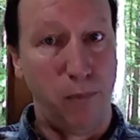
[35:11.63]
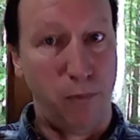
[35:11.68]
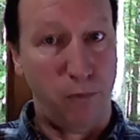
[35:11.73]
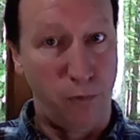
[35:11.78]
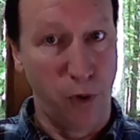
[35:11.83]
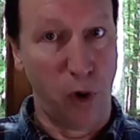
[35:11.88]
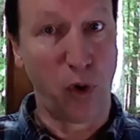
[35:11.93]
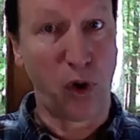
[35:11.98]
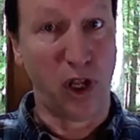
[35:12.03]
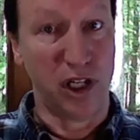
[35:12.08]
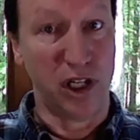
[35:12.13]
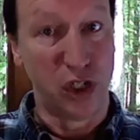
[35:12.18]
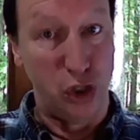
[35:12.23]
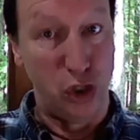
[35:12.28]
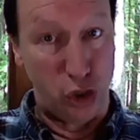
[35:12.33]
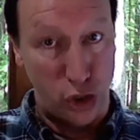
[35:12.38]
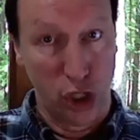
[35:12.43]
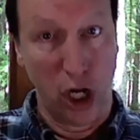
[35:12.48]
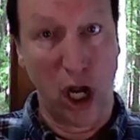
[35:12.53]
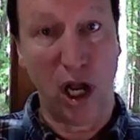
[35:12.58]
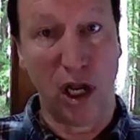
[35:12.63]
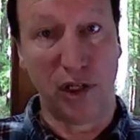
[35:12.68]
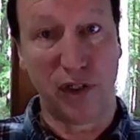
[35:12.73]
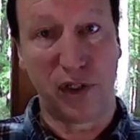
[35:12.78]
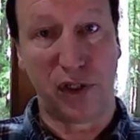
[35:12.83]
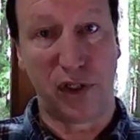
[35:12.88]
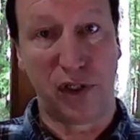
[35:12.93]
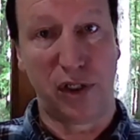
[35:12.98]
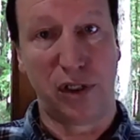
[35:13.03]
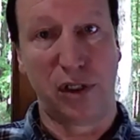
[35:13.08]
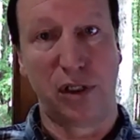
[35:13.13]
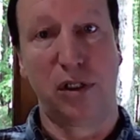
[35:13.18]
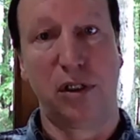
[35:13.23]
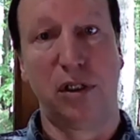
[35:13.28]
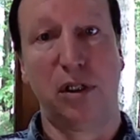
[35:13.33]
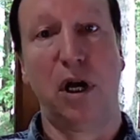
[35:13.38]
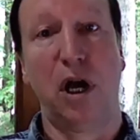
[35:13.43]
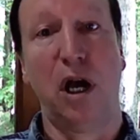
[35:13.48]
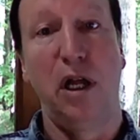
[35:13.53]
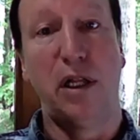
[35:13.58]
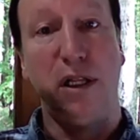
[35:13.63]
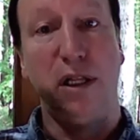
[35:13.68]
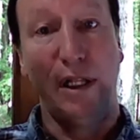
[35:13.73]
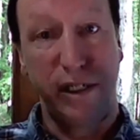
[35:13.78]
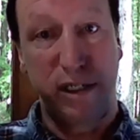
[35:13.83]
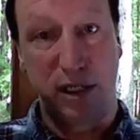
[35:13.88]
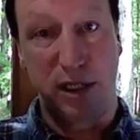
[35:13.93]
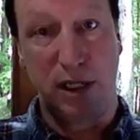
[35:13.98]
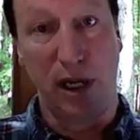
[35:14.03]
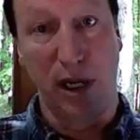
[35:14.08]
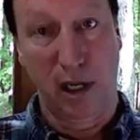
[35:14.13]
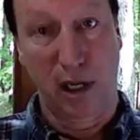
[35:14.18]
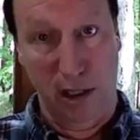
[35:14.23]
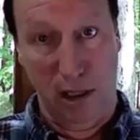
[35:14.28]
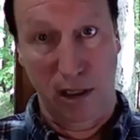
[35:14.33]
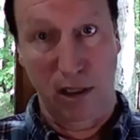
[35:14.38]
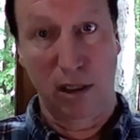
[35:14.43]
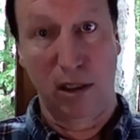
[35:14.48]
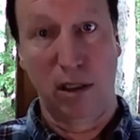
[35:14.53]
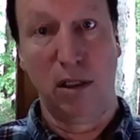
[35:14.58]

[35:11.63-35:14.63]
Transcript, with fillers: focused just on listening,